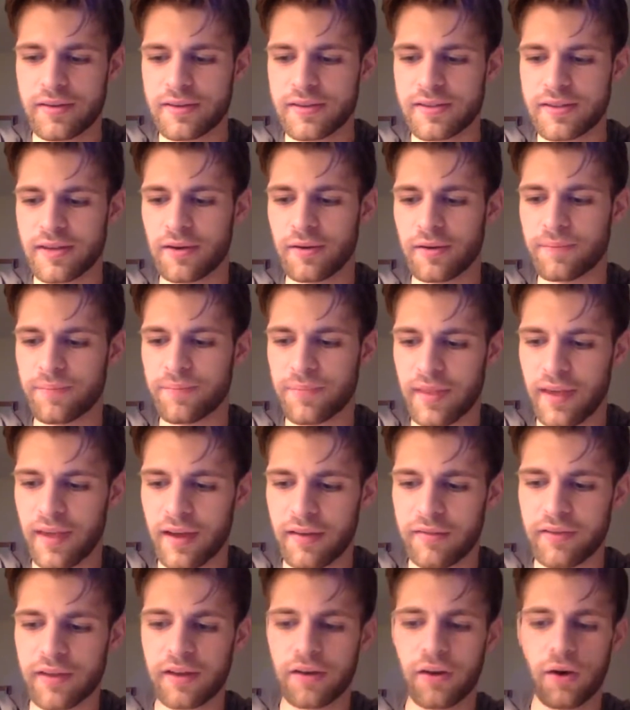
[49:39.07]
So
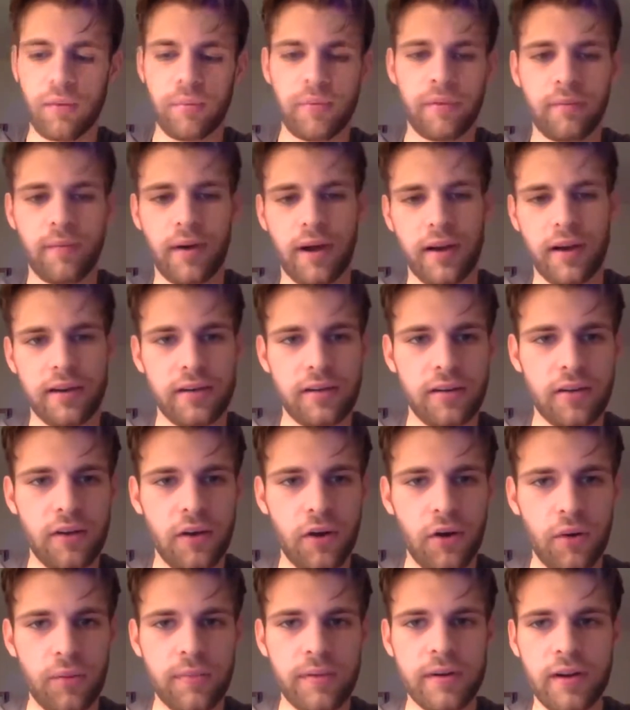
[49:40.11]
having an open mind,
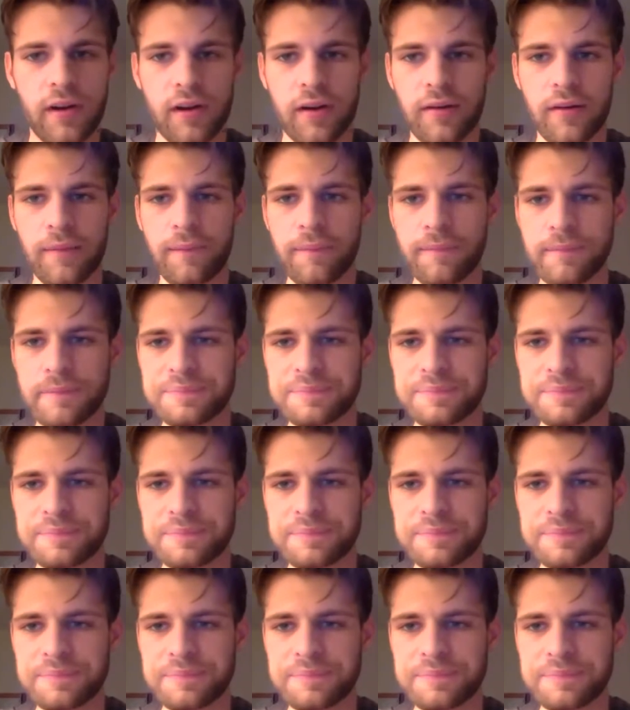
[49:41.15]
open heart.